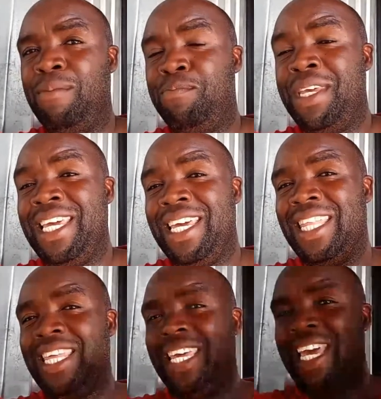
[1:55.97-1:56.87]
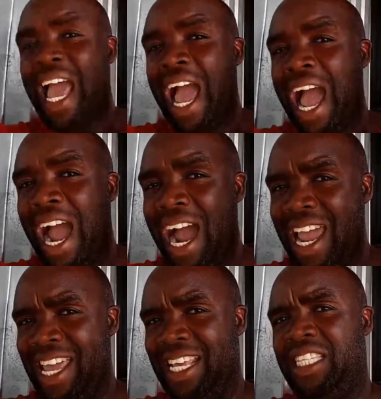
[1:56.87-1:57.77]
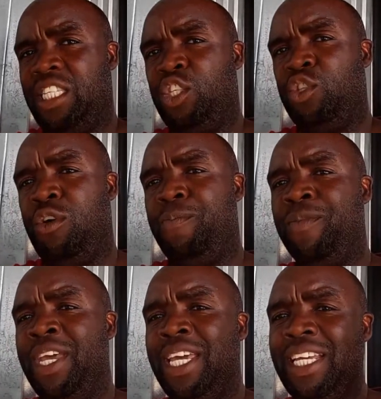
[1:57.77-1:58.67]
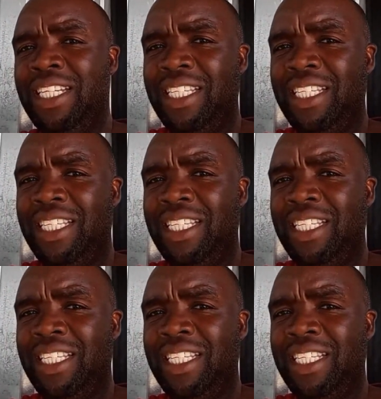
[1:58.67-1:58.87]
being the highest. So in